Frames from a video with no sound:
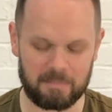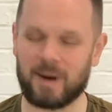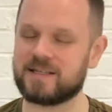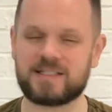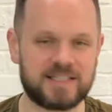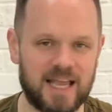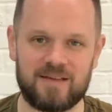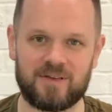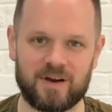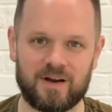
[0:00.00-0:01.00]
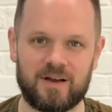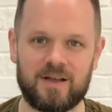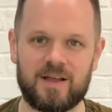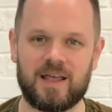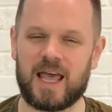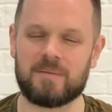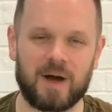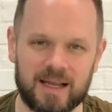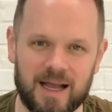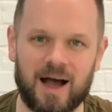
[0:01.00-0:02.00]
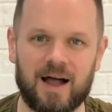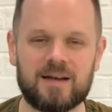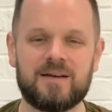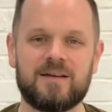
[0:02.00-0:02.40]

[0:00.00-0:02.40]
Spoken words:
my Savior and my God."